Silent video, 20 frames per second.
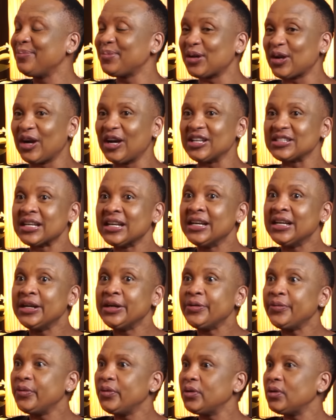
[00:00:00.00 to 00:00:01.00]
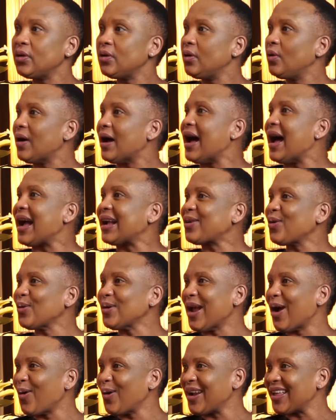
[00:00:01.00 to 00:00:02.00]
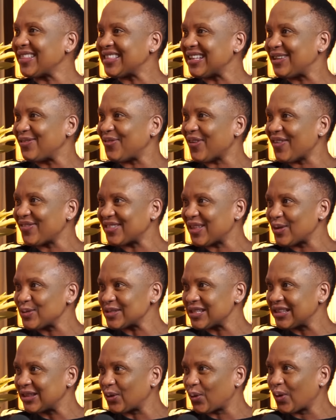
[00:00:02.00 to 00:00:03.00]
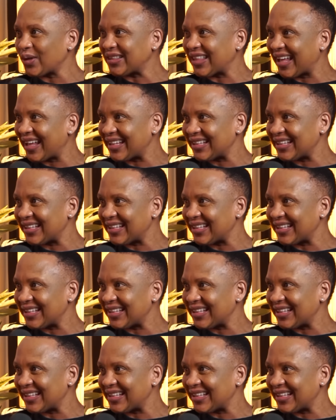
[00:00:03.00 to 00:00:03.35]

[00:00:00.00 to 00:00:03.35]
Because I don't know 35,000 thing.